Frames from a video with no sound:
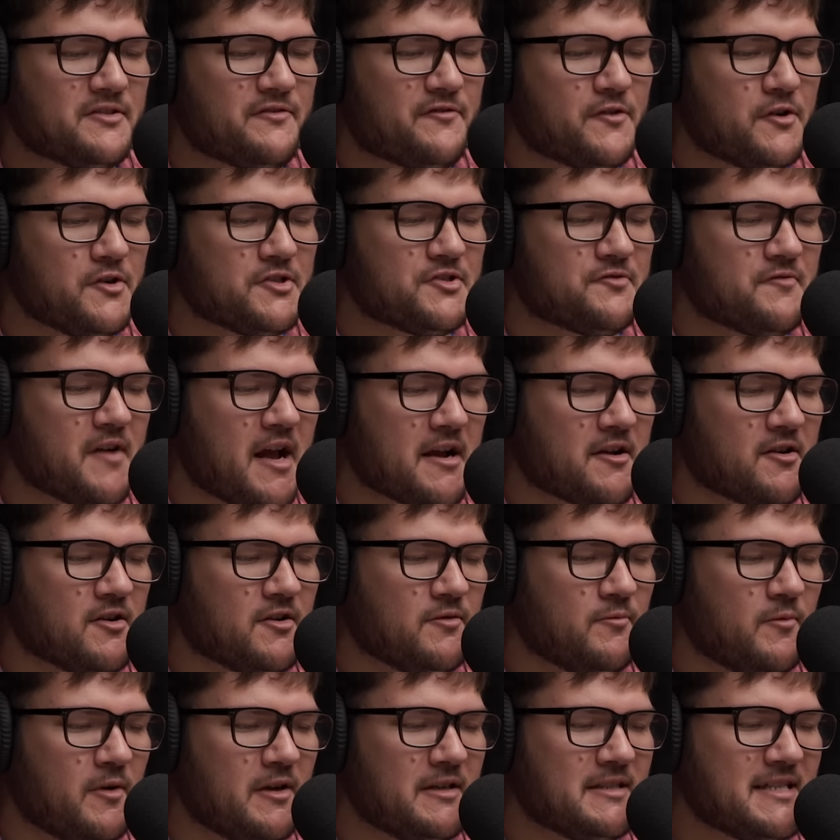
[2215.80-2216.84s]
first
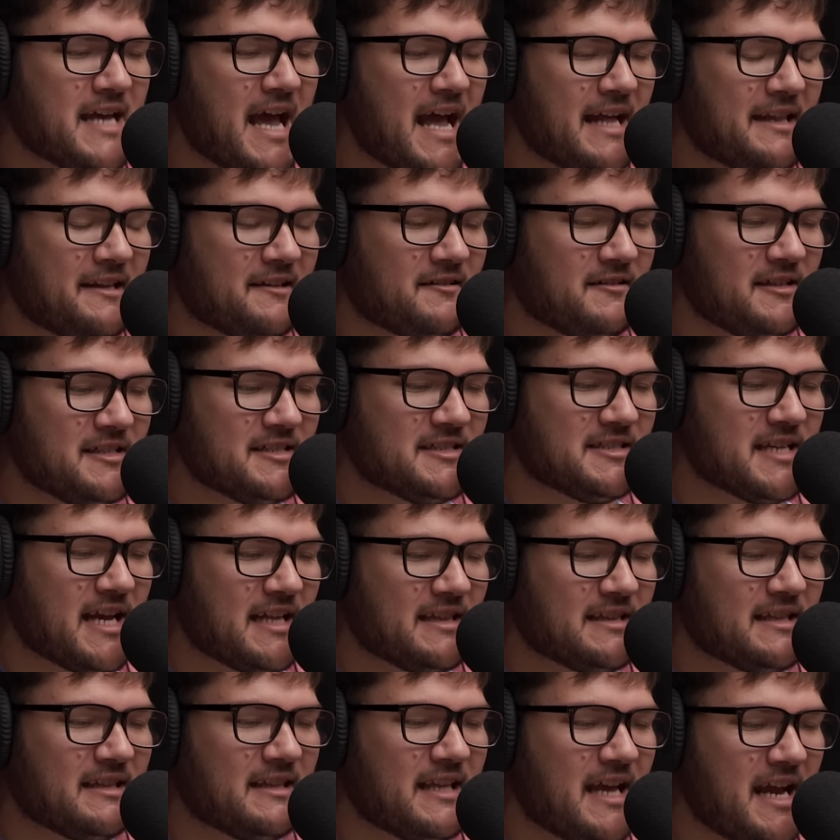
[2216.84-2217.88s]
record would technically
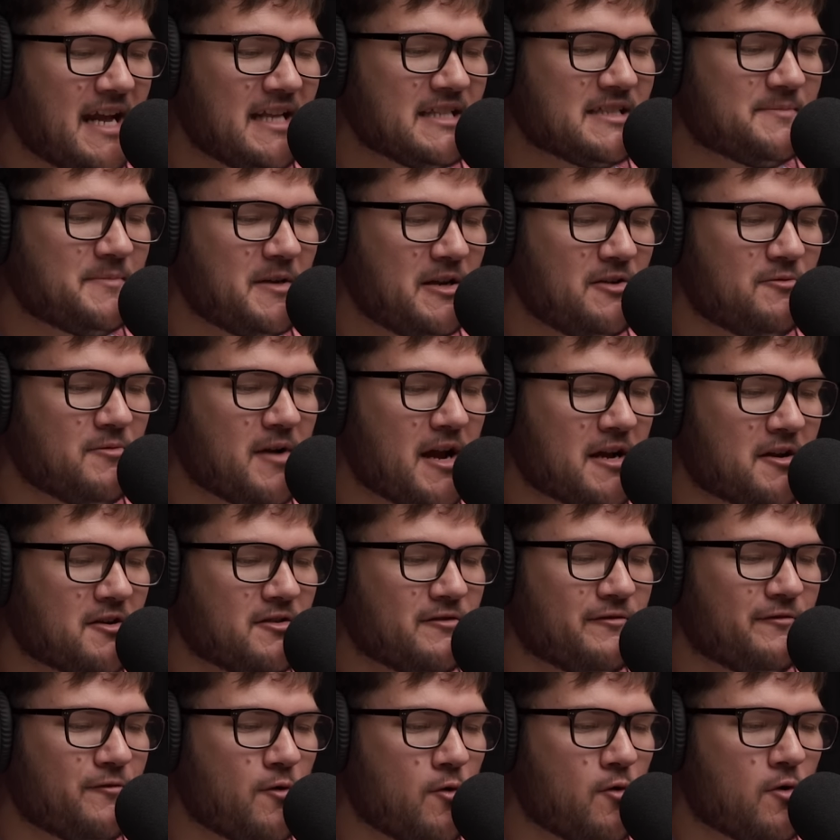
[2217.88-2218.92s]
set the land speed
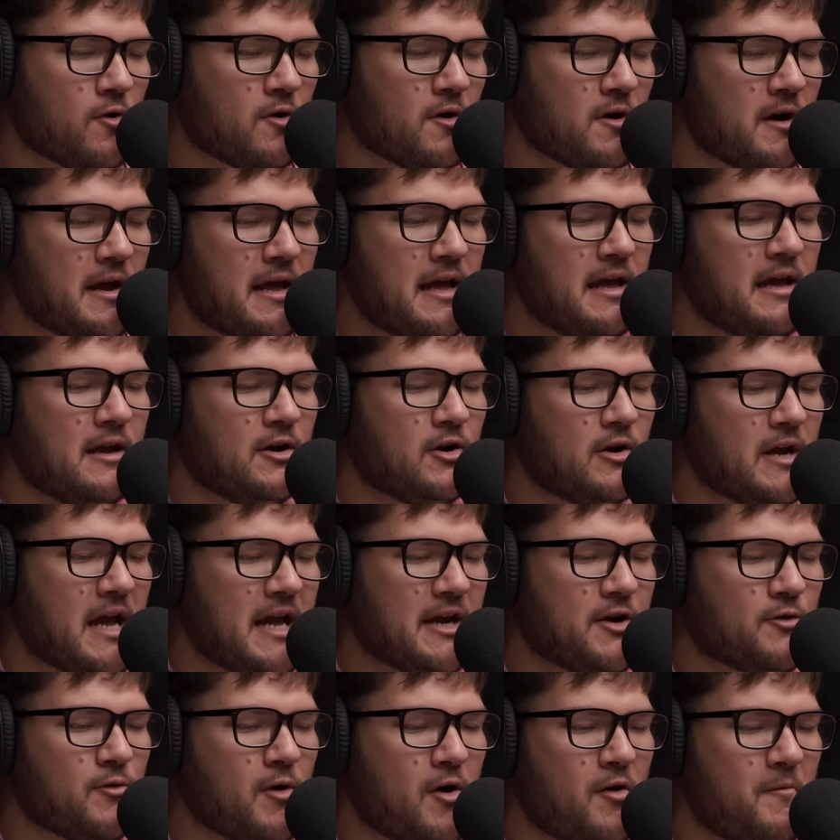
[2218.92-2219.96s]
record for a,
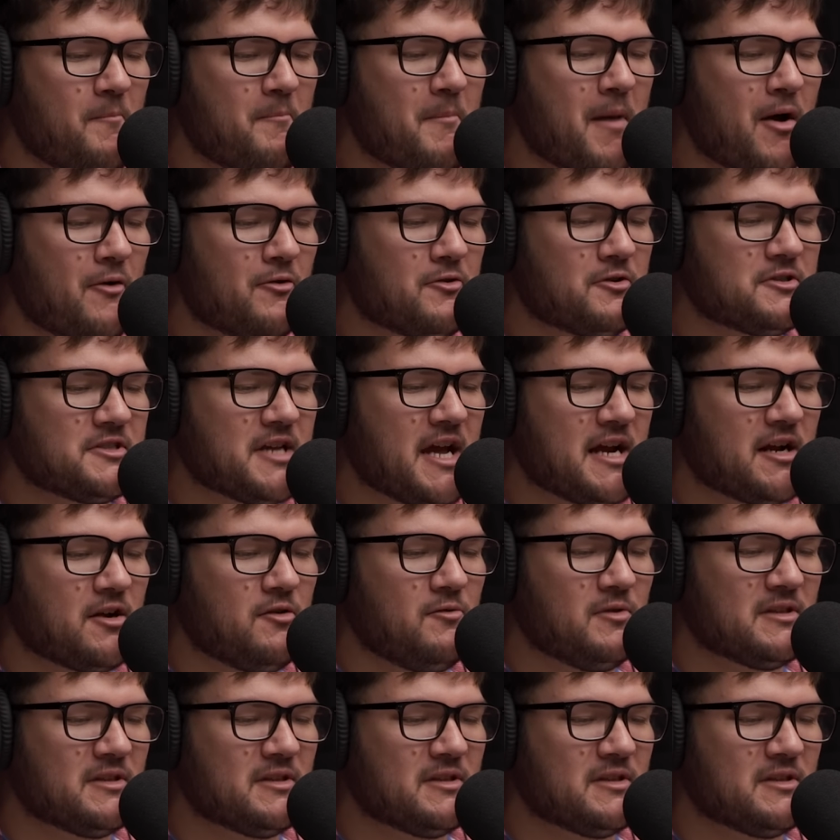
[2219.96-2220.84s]
quote, motorcycle